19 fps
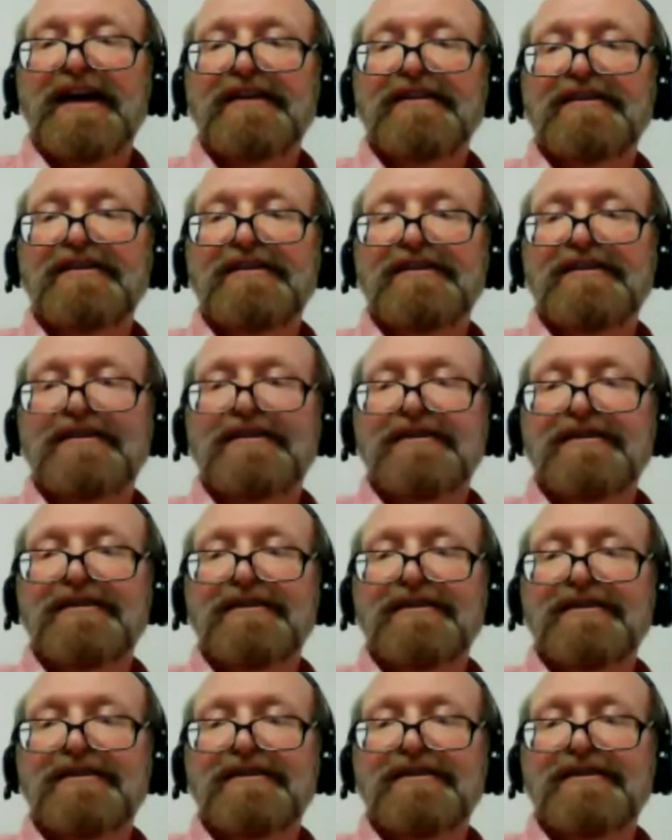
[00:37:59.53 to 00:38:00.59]
is that
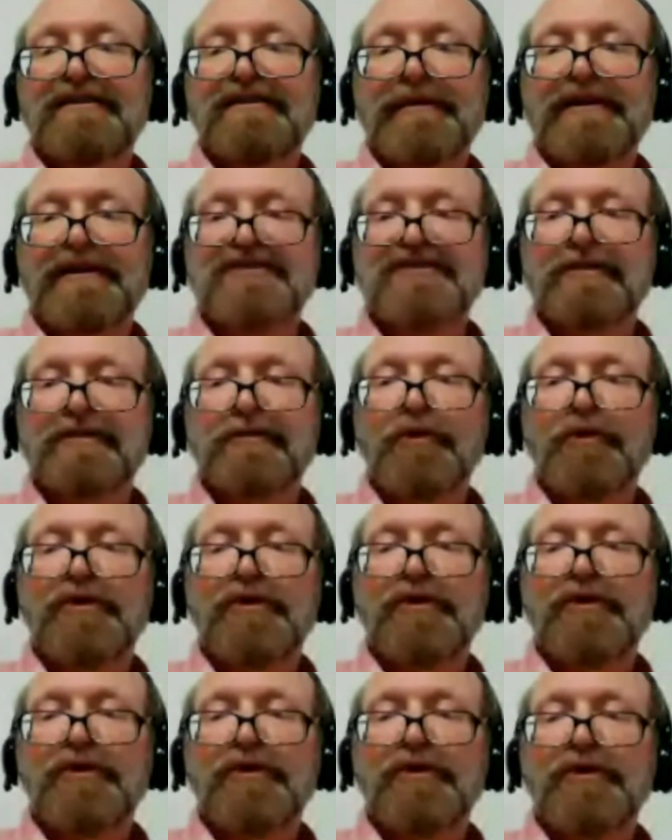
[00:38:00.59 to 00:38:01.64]
it's not about
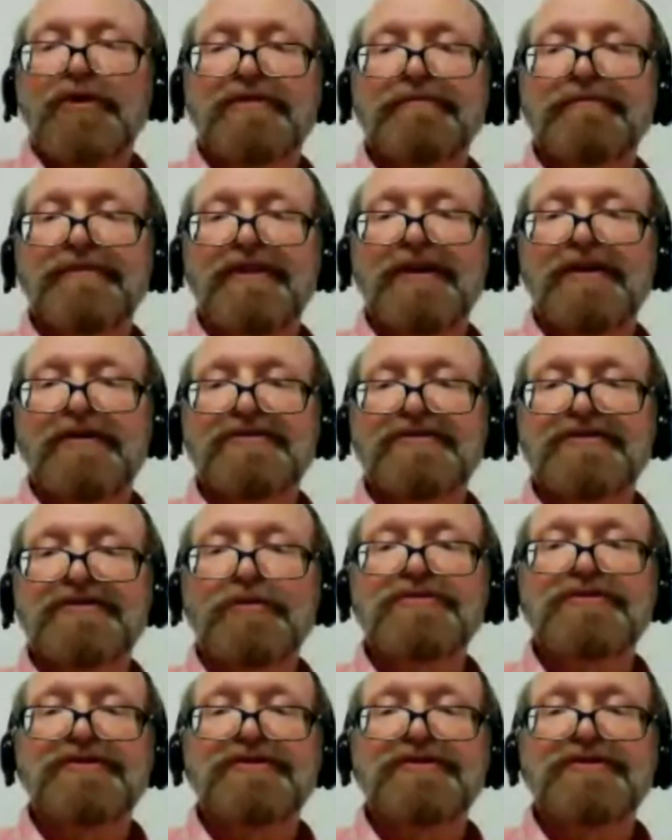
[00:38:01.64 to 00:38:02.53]
just a long-term,